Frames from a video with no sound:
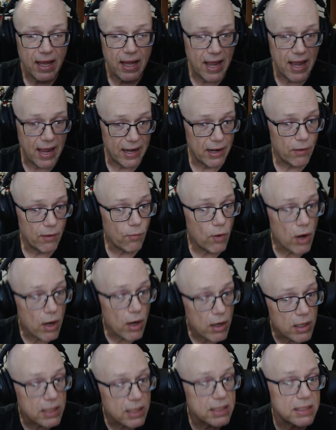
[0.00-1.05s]
and it
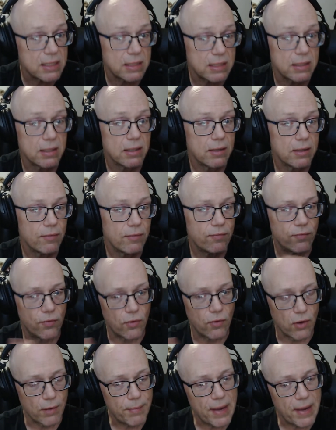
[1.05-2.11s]
works
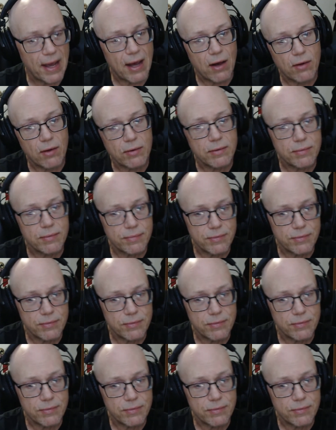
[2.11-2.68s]
for about